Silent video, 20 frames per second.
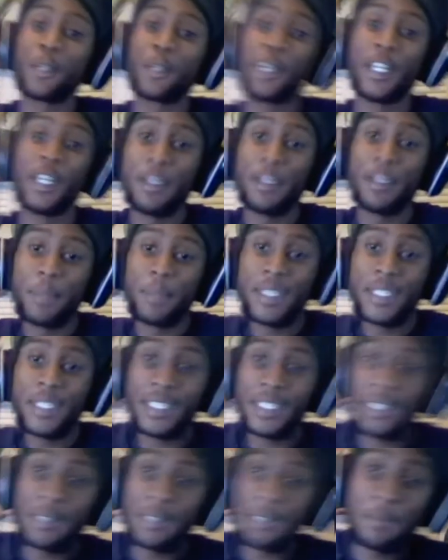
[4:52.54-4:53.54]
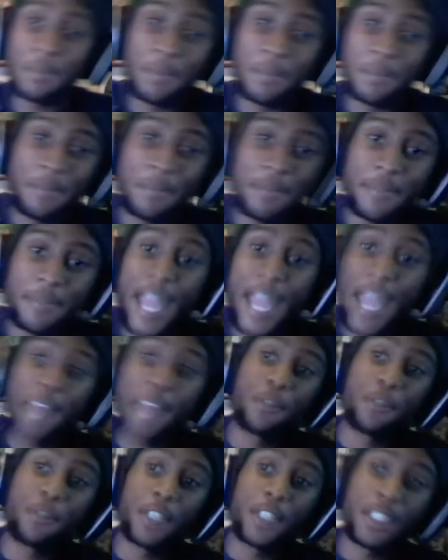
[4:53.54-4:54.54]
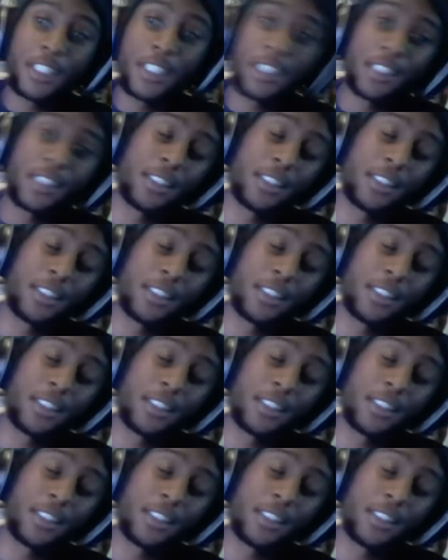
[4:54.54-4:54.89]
become that fucking good.